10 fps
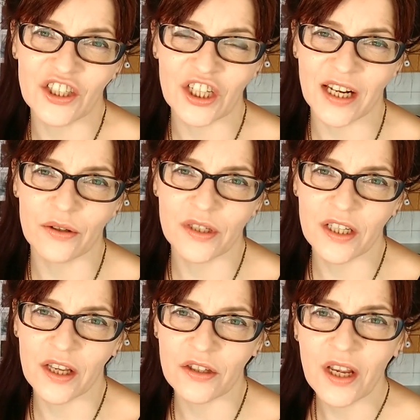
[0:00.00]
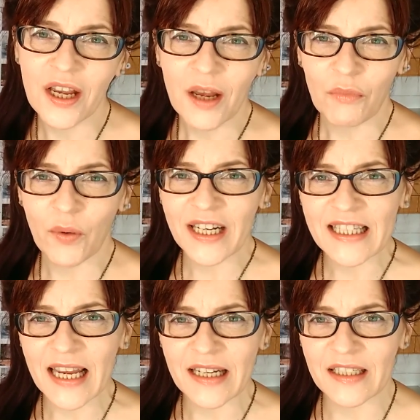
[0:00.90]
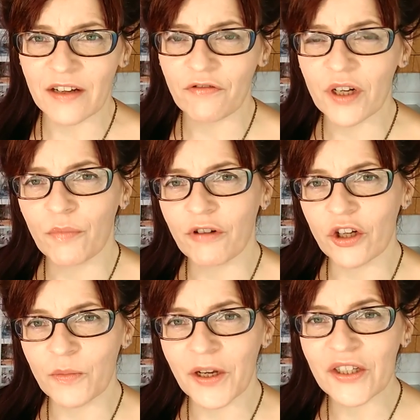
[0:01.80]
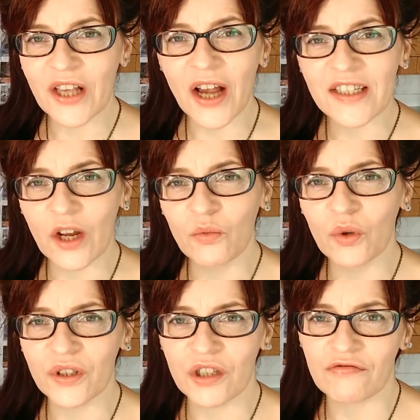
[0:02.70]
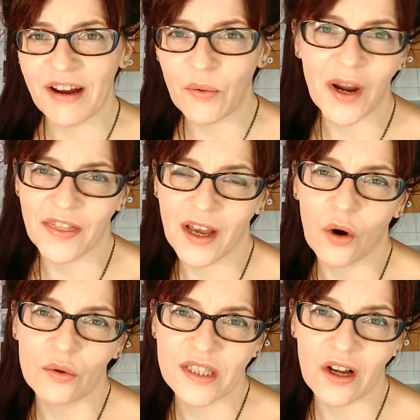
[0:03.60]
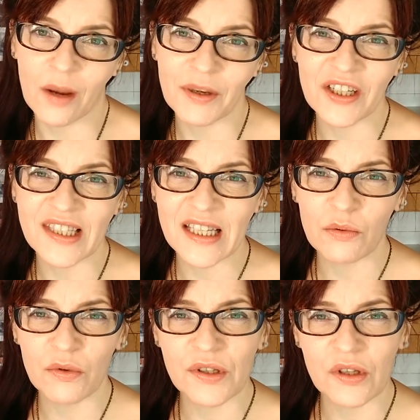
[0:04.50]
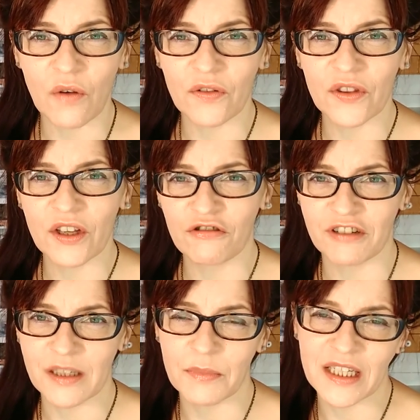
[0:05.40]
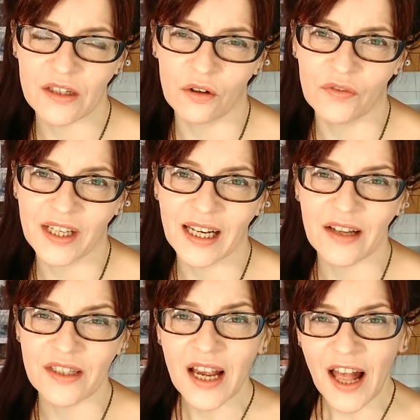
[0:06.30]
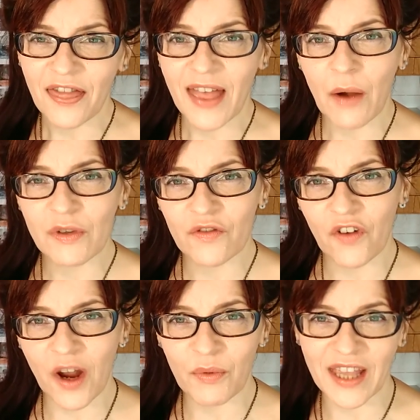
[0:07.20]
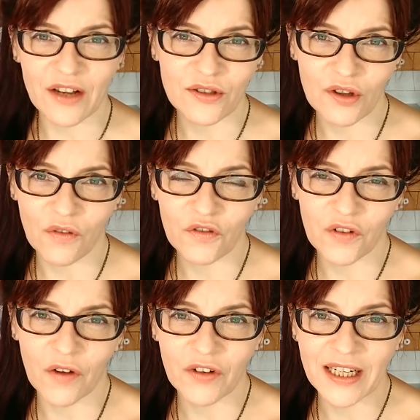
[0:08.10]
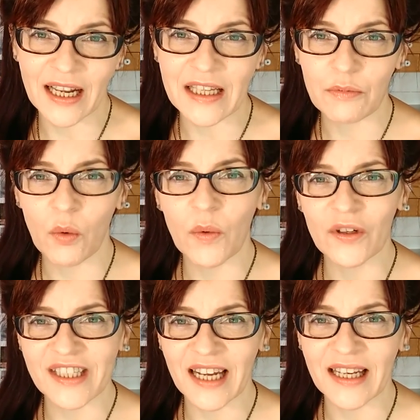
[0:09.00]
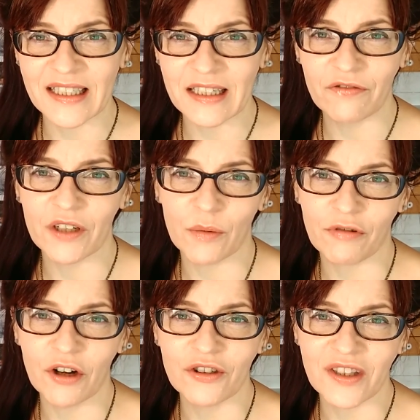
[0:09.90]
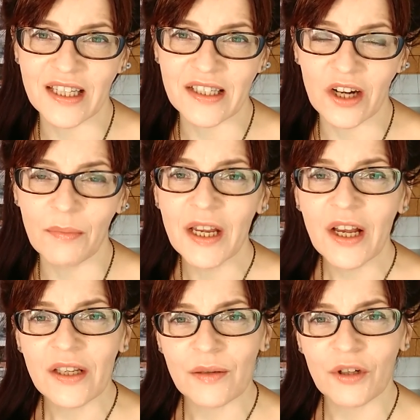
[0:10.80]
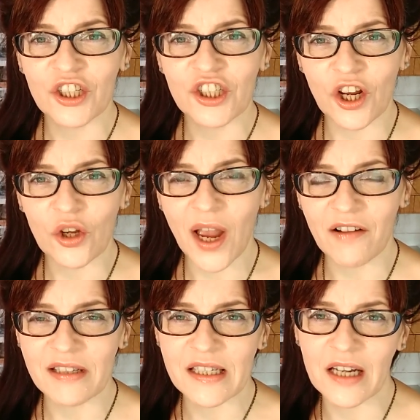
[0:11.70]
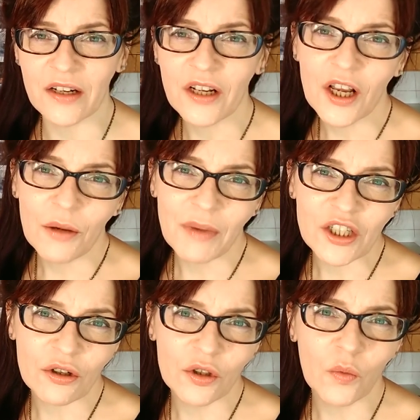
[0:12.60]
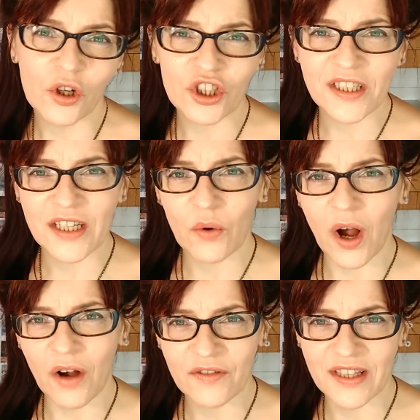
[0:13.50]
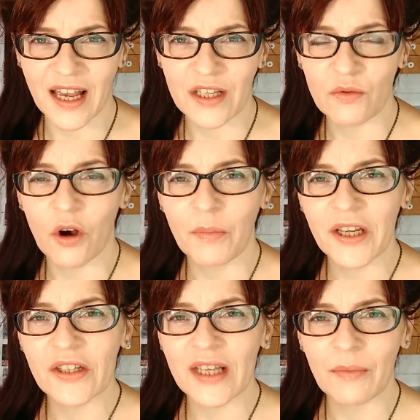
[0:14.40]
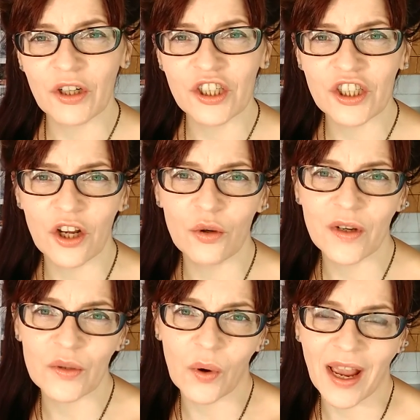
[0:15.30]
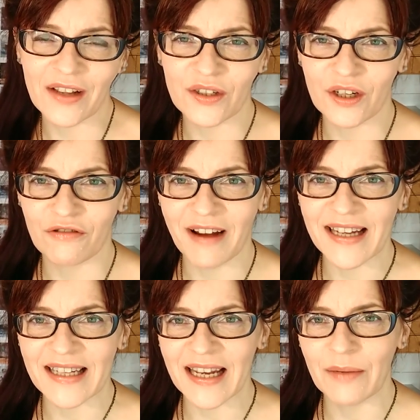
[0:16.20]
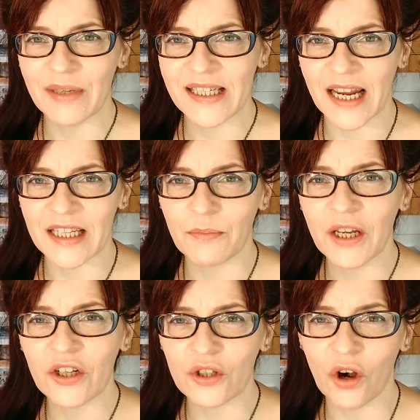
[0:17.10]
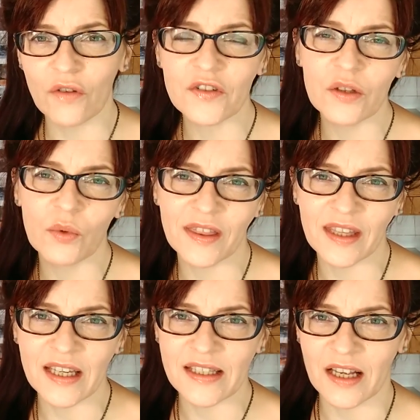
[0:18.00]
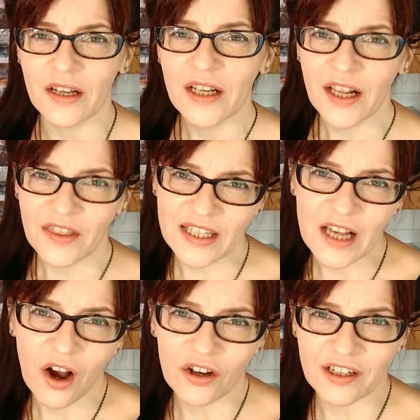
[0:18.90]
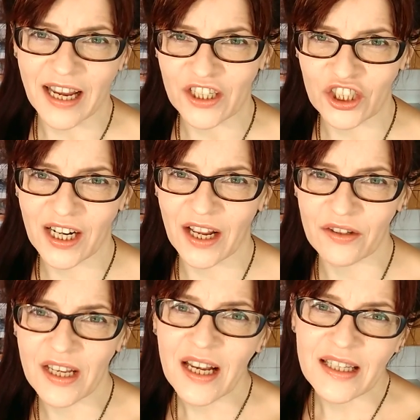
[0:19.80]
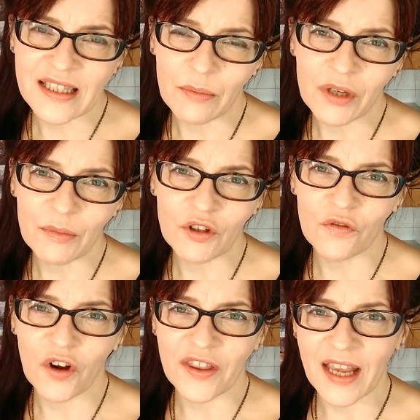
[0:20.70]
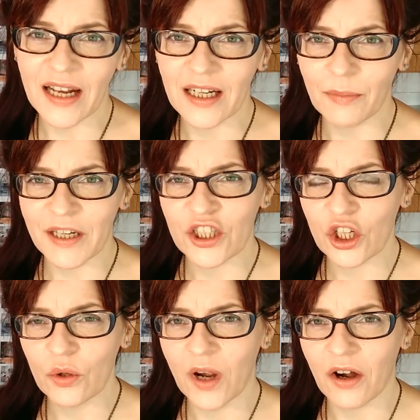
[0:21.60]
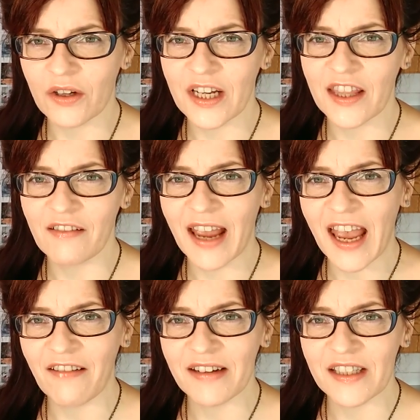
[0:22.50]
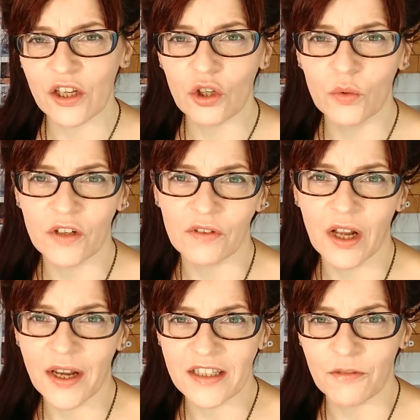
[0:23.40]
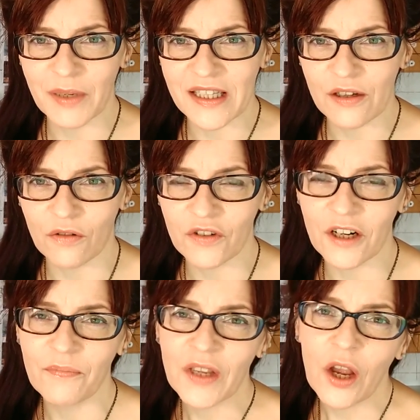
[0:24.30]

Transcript: the shadows to those. But we're going to take a different approach because I don't want to re-wet the whole sky because this will soften the crispness of the clouds. That was fine with our soft fluffy clouds, but we want to different approach this time. So I'm going to show you how it's done. Make sure you watch until after that as well because I'm going to show you as well how to correct any mistakes because often with these, uh, these harder edged clouds, sometimes you find they're a little bit too hard and there are areas that you would have liked to be softer